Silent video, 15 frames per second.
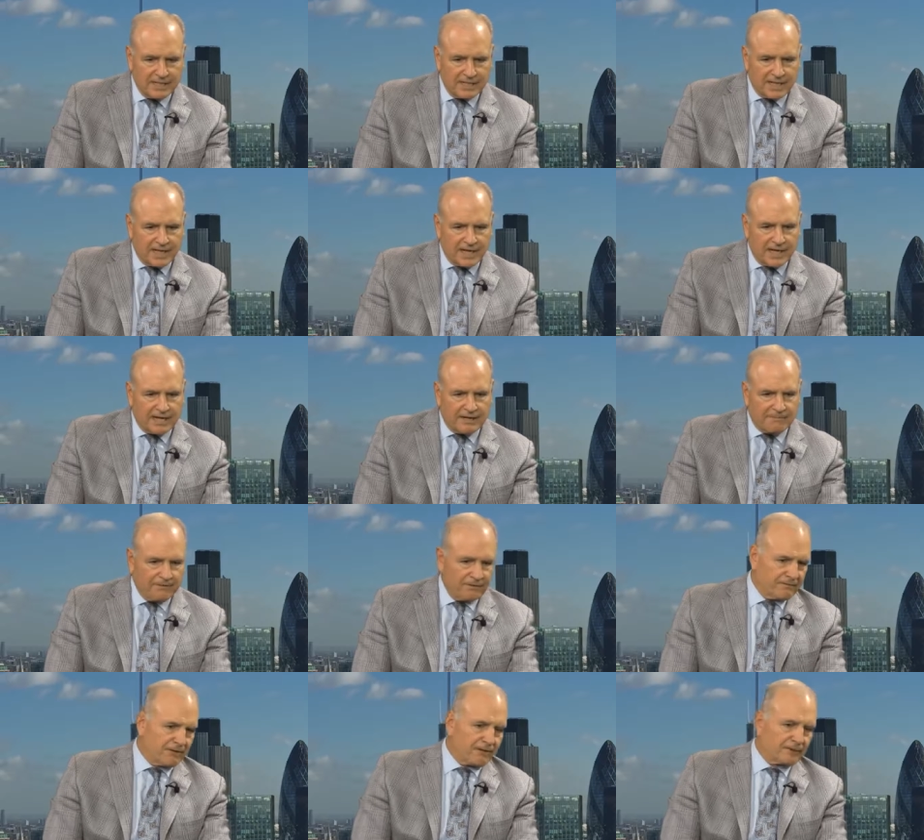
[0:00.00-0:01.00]
I uh,
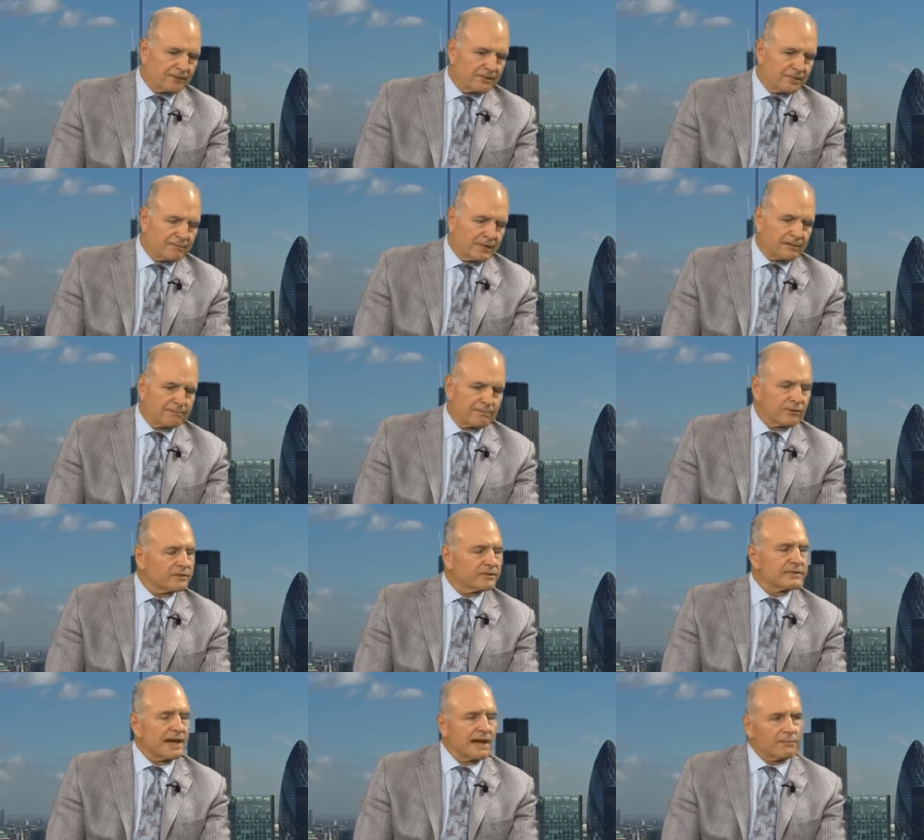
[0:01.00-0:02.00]
feel very good about both
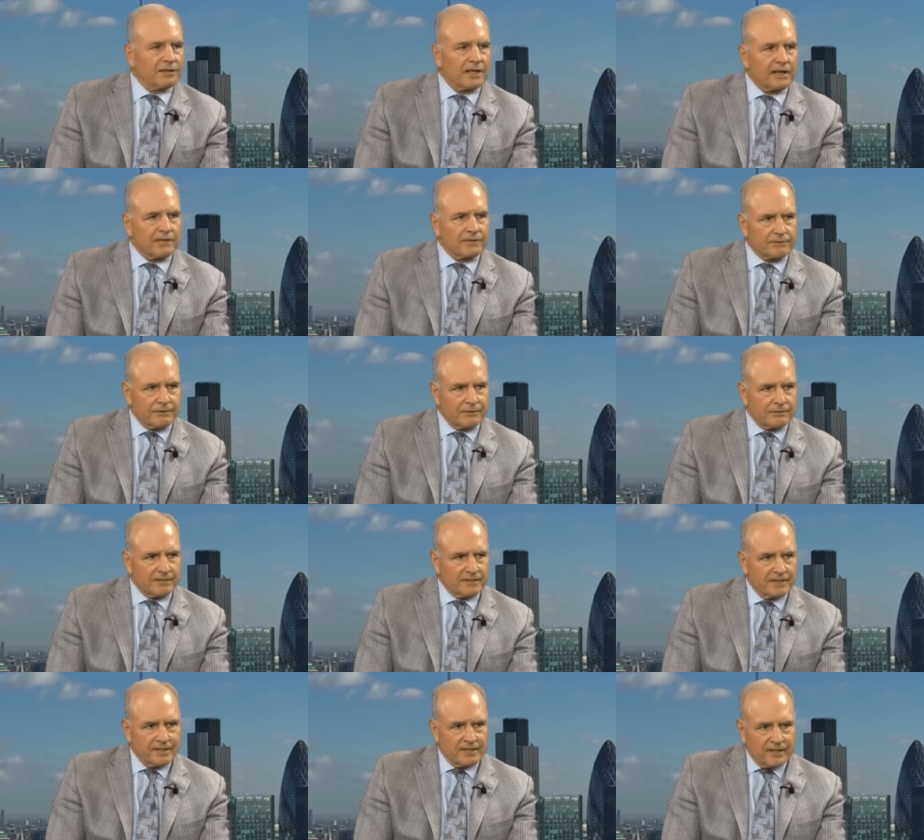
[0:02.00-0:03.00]
the top line growth.